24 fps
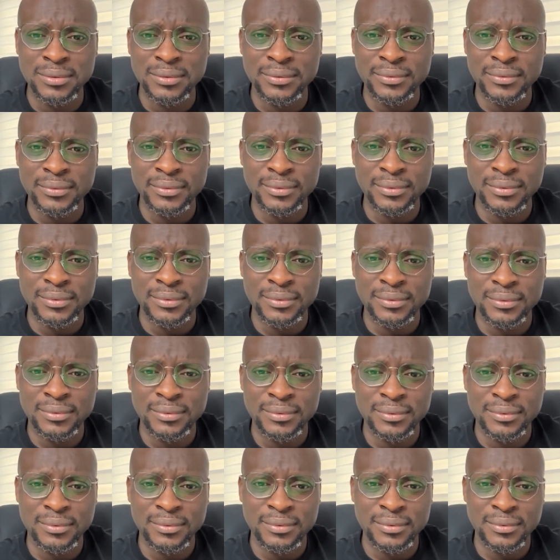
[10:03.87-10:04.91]

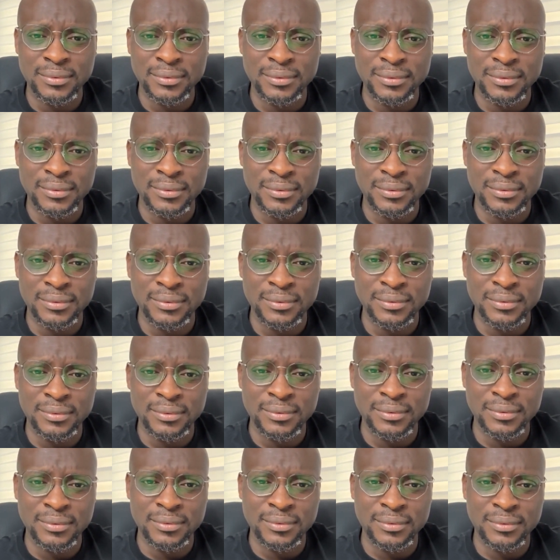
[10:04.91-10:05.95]

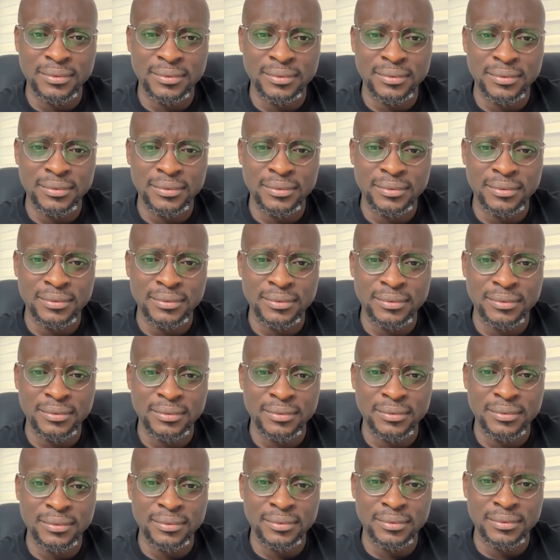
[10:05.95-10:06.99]

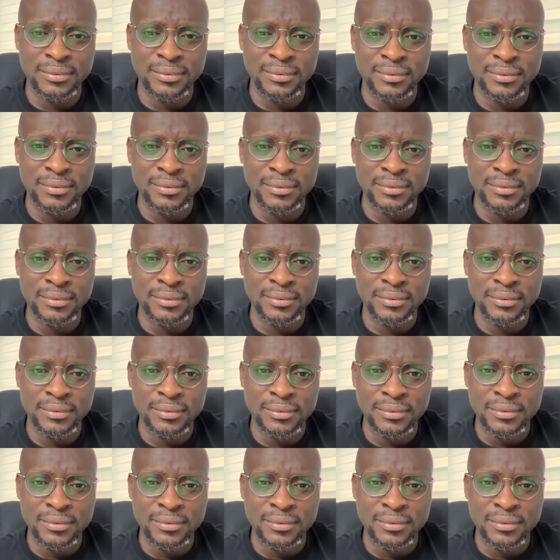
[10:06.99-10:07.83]
[no speech]